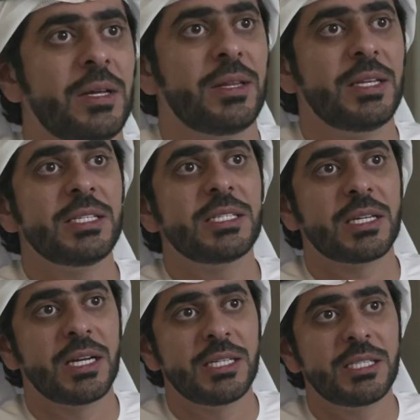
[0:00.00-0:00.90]
These
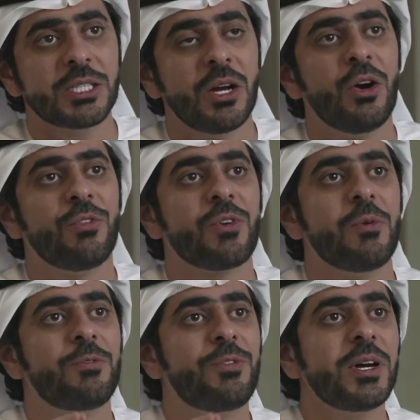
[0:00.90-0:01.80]
range
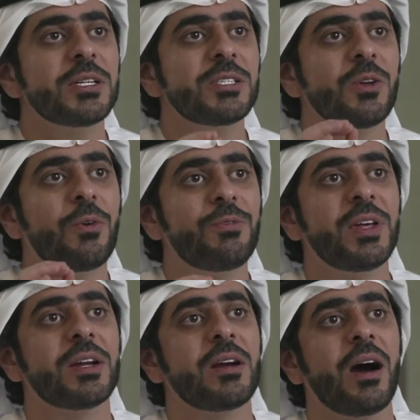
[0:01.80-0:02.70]
from
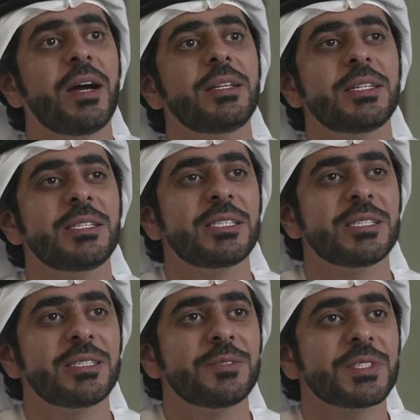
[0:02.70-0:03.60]
first-of-their-kind
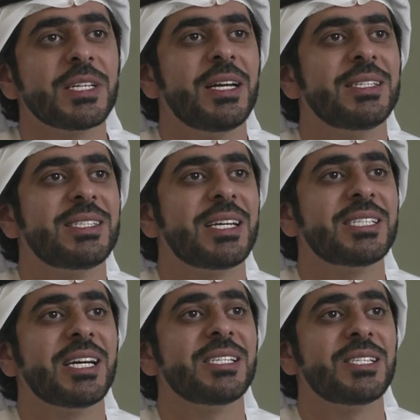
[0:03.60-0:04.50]
initiatives
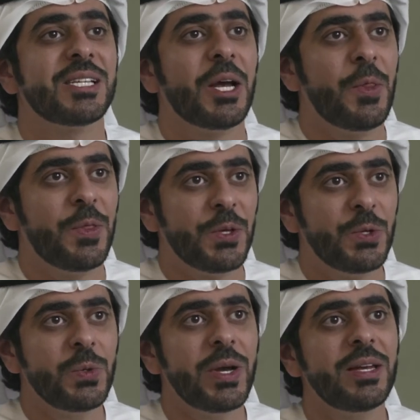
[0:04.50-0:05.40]
such as the
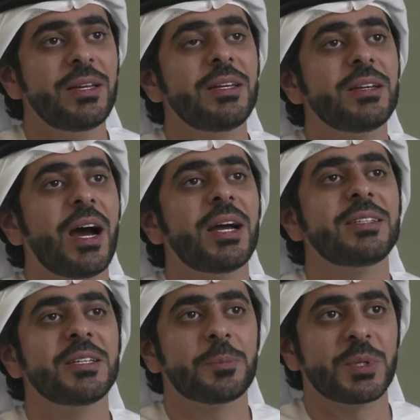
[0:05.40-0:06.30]
UAE
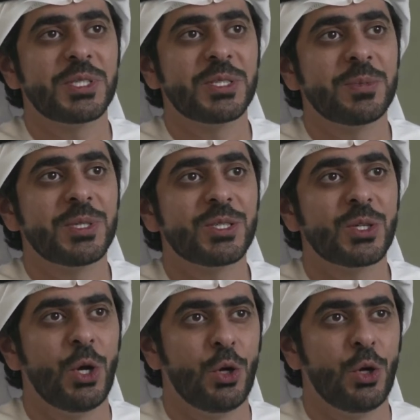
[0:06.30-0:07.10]
Guiding Principles